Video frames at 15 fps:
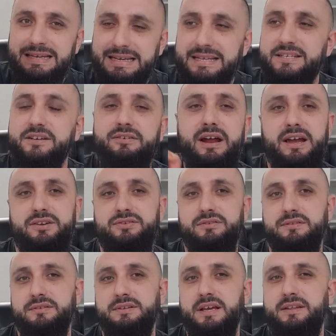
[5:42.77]

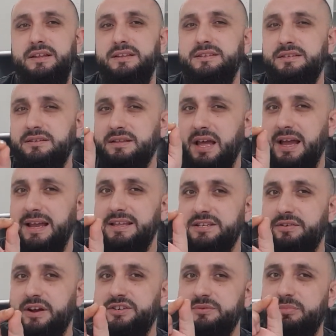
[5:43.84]
interactions, and it's that
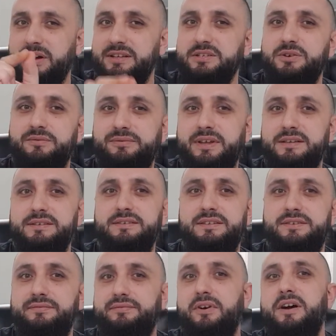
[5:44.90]
interaction by itself doesn't
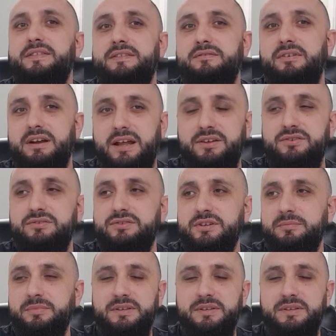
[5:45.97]
define the relationship,